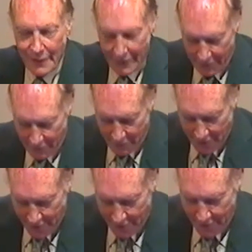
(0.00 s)
a
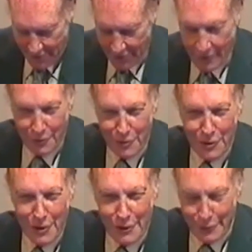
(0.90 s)
raceless
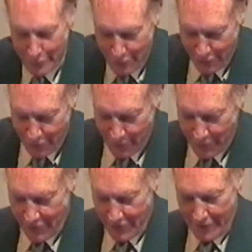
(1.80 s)
continental
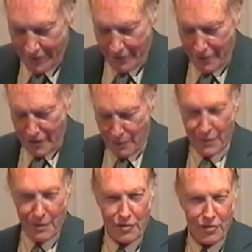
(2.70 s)
superstate
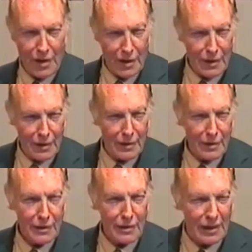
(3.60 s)
with a shared
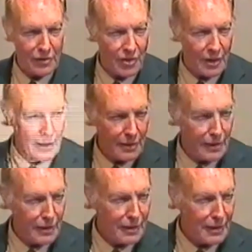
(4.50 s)
culture,
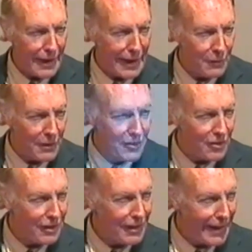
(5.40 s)

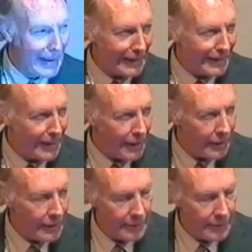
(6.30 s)
language, and color.